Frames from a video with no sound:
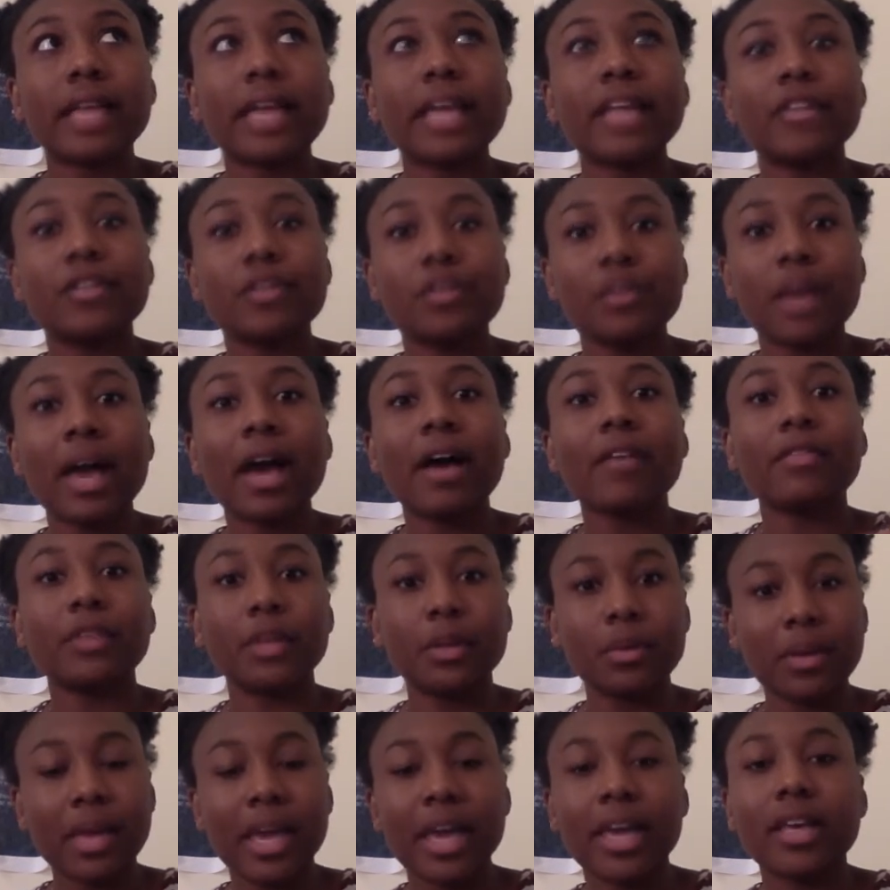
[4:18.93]
they do
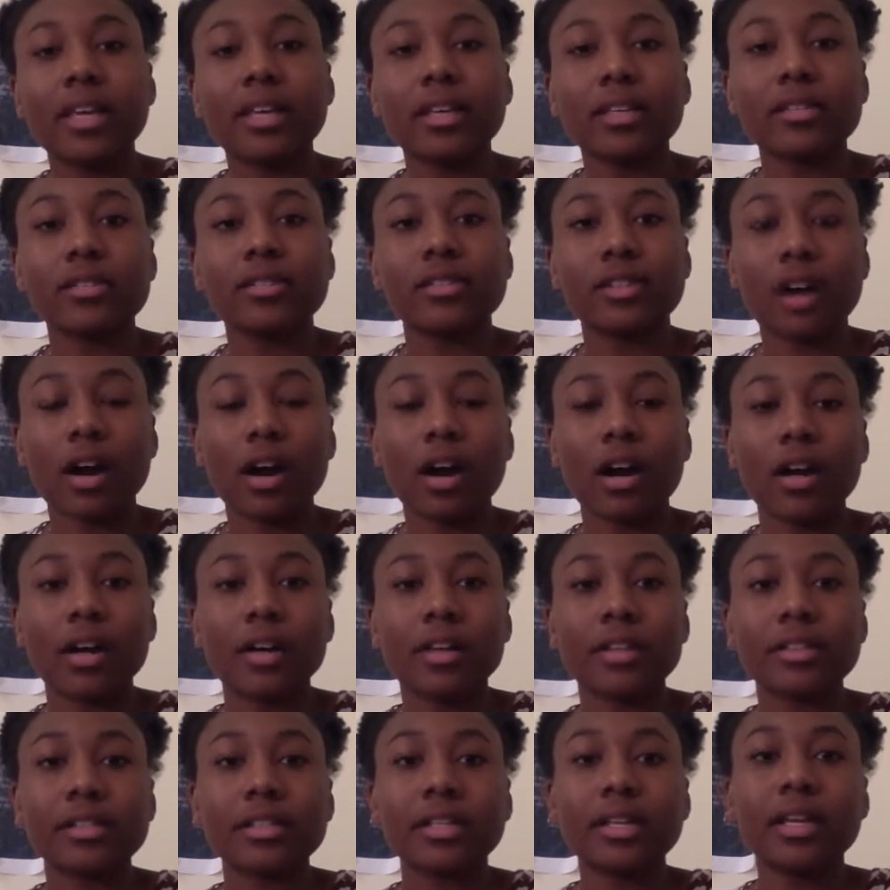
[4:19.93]
have UK
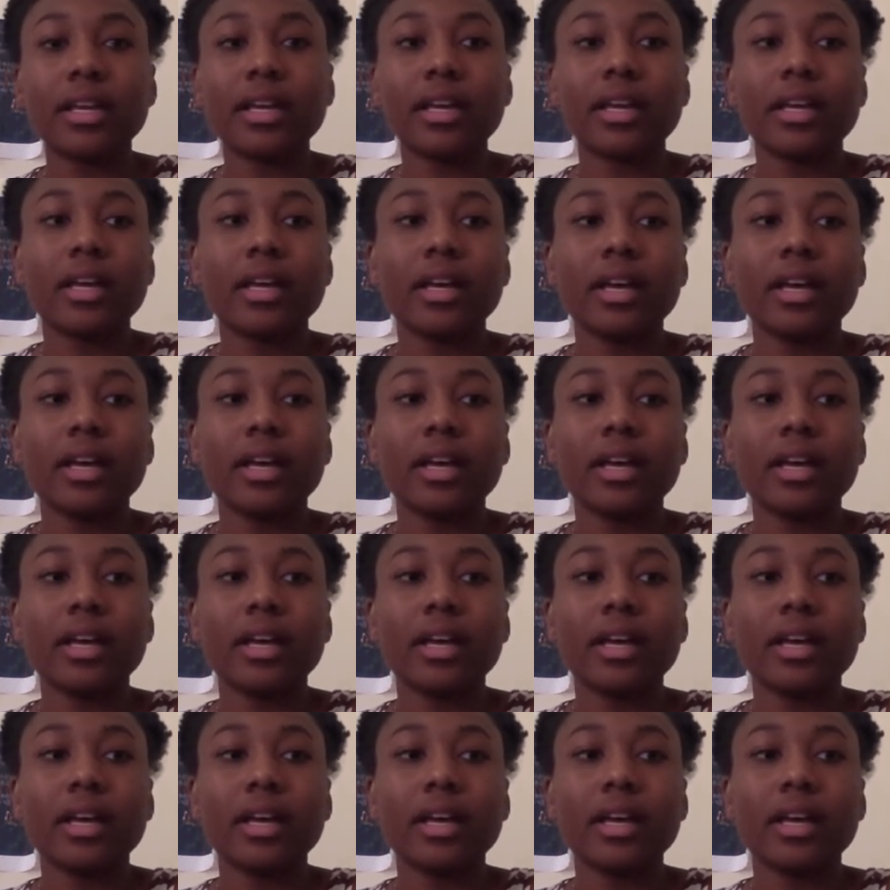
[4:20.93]
stars,